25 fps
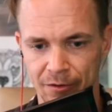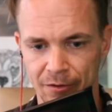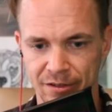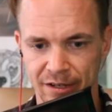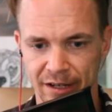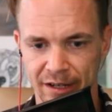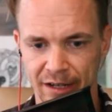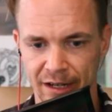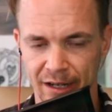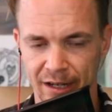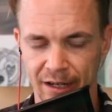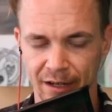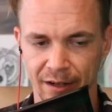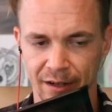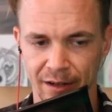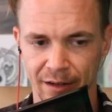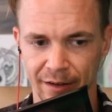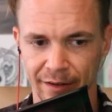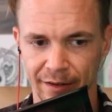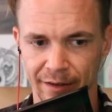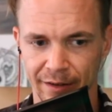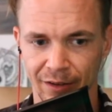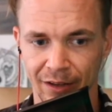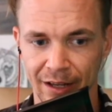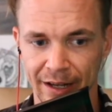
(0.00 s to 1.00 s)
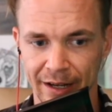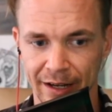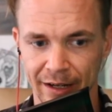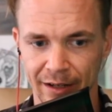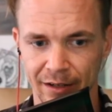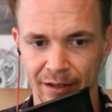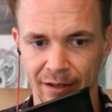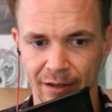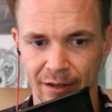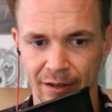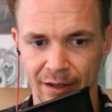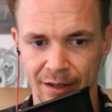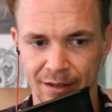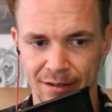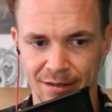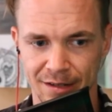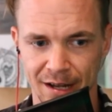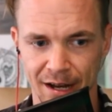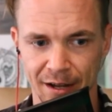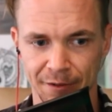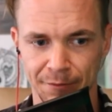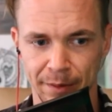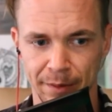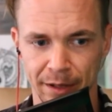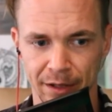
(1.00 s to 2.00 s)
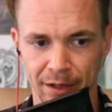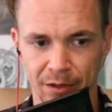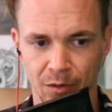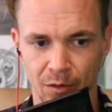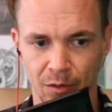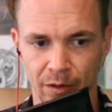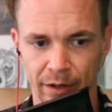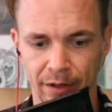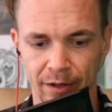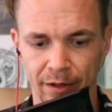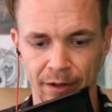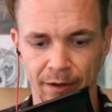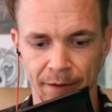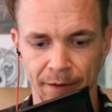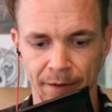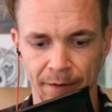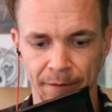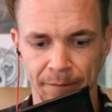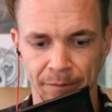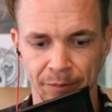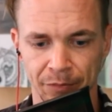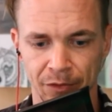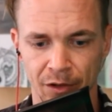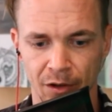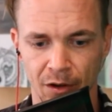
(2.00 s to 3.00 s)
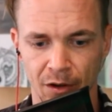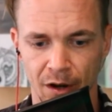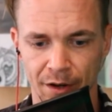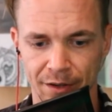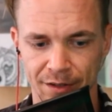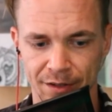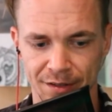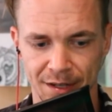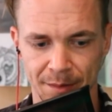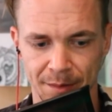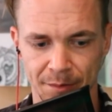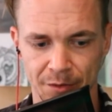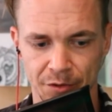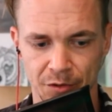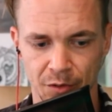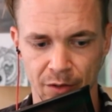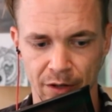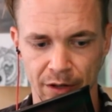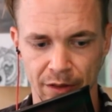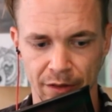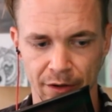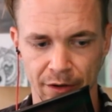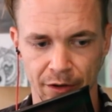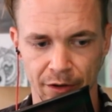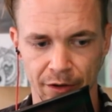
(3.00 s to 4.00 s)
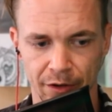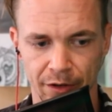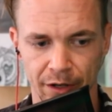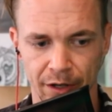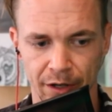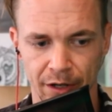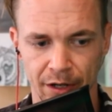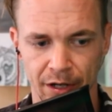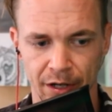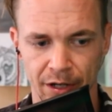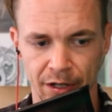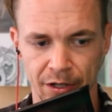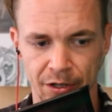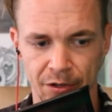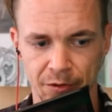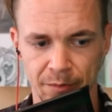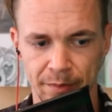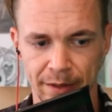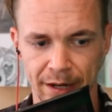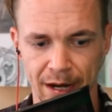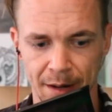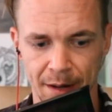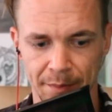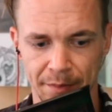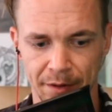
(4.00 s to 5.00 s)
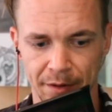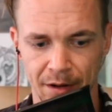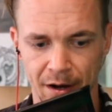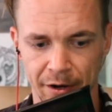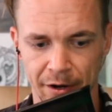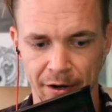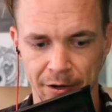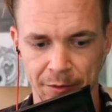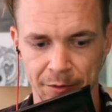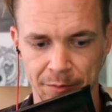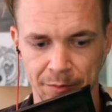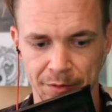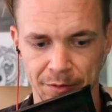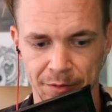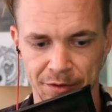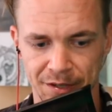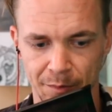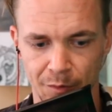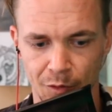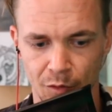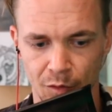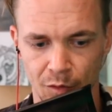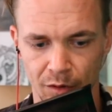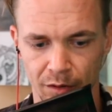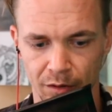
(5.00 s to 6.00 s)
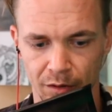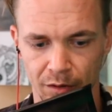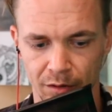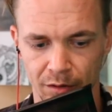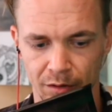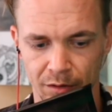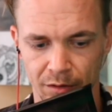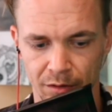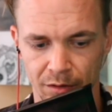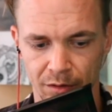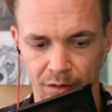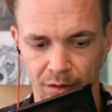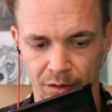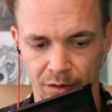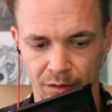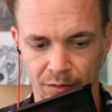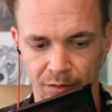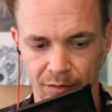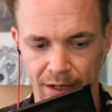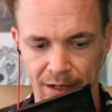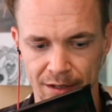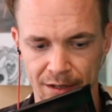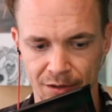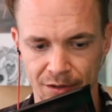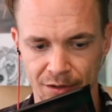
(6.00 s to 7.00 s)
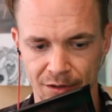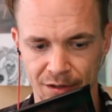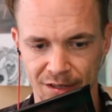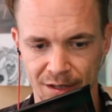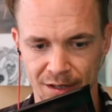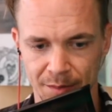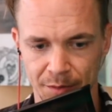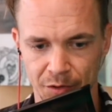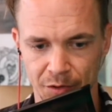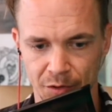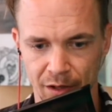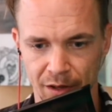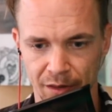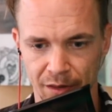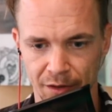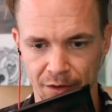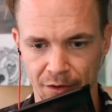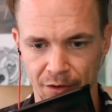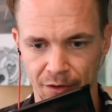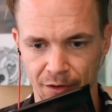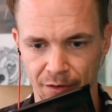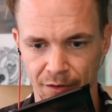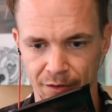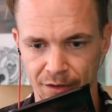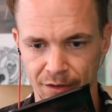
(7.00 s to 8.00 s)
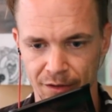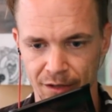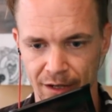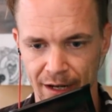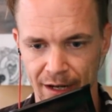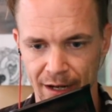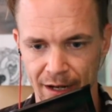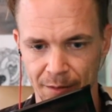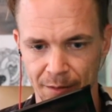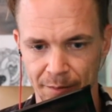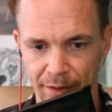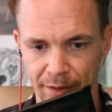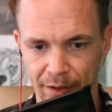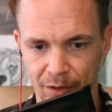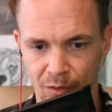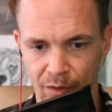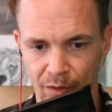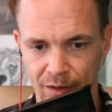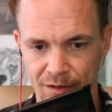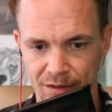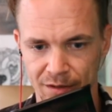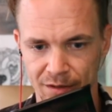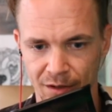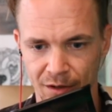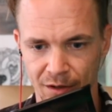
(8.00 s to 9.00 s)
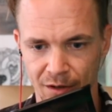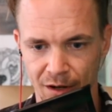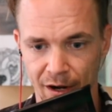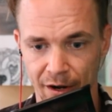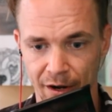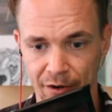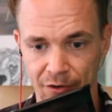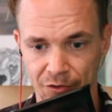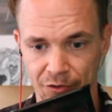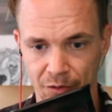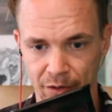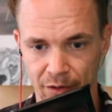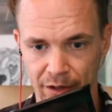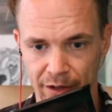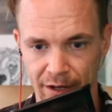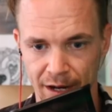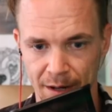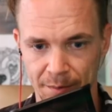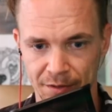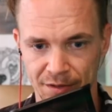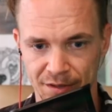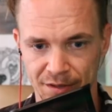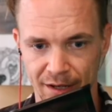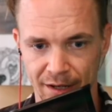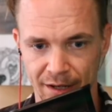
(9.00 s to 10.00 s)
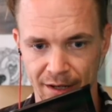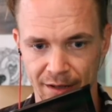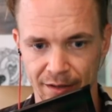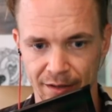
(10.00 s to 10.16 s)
in Link instead of Bitcoin on December 23rd, you'd be up 100% more, right? So December 23rd today on Bitcoin is 129%,